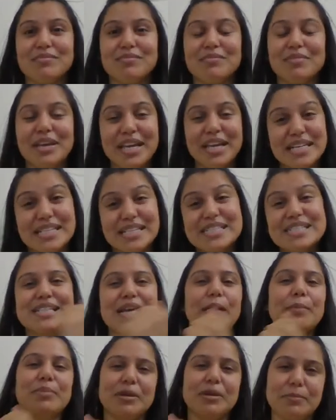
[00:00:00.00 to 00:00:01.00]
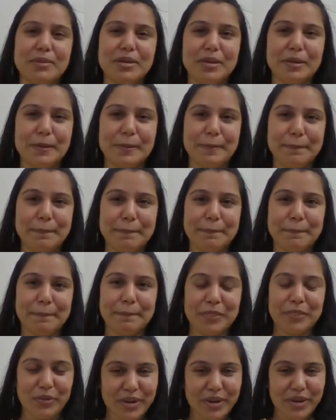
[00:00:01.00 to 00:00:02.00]
A stabbing B.
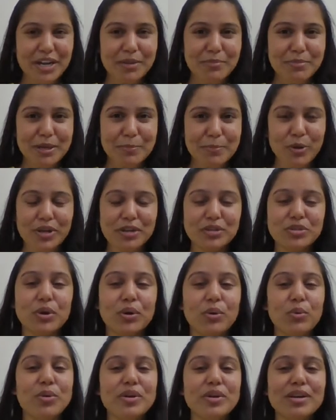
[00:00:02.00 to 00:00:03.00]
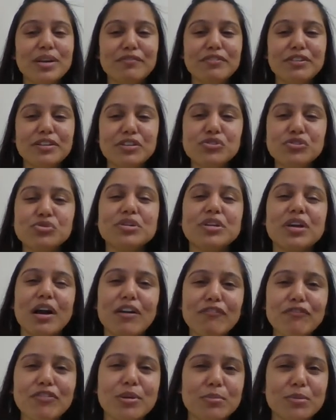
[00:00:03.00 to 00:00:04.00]
You're getting my point? The oral evidence should
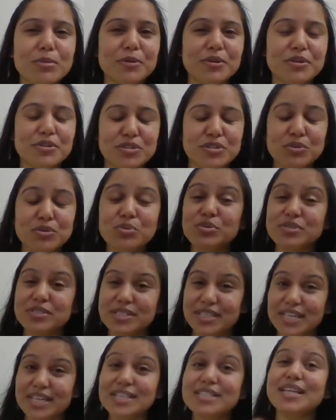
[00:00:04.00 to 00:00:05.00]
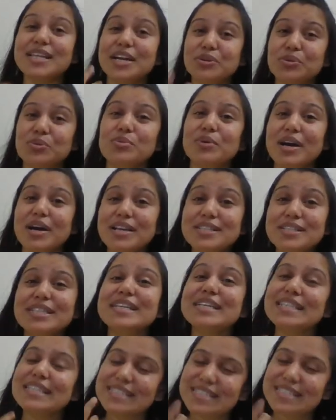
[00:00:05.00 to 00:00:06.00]
come from a person who says that who has
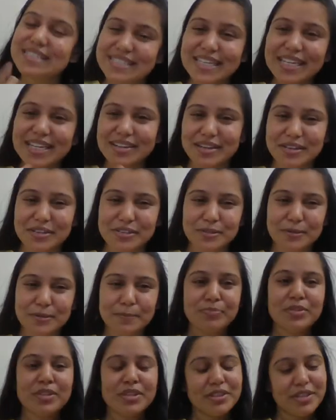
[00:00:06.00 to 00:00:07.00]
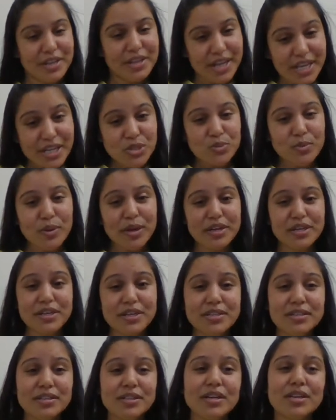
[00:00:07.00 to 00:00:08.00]
seen it. The next one
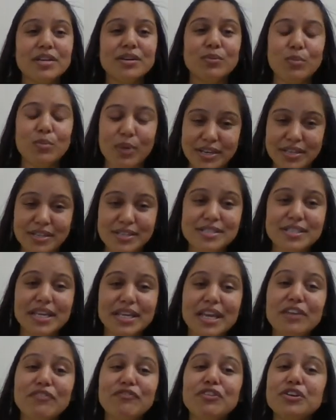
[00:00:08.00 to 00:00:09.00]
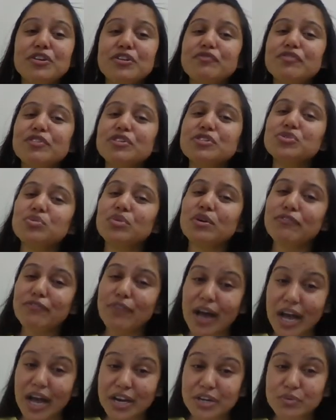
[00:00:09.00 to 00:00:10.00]
is if it refers to a
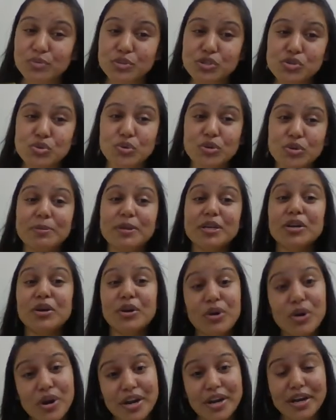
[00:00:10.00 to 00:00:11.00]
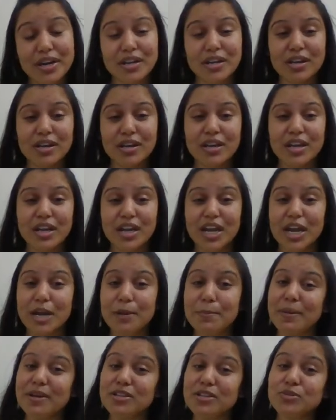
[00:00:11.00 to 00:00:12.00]
fact which could be heard, it
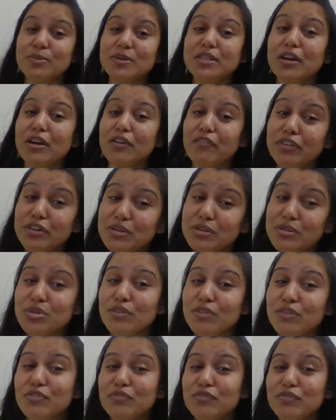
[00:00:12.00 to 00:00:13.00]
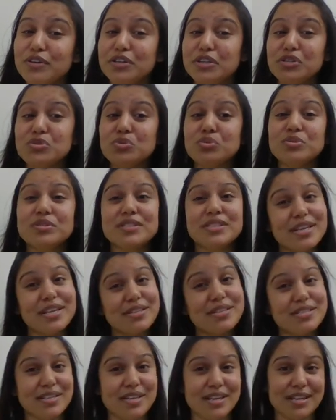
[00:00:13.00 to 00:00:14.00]
must be the evidence of a witness who
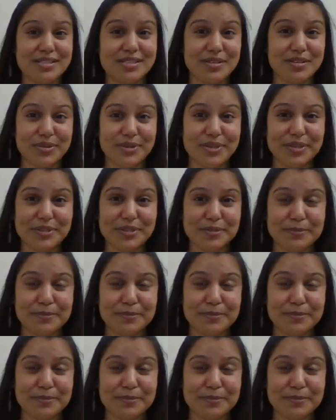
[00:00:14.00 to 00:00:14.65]
says he has heard it.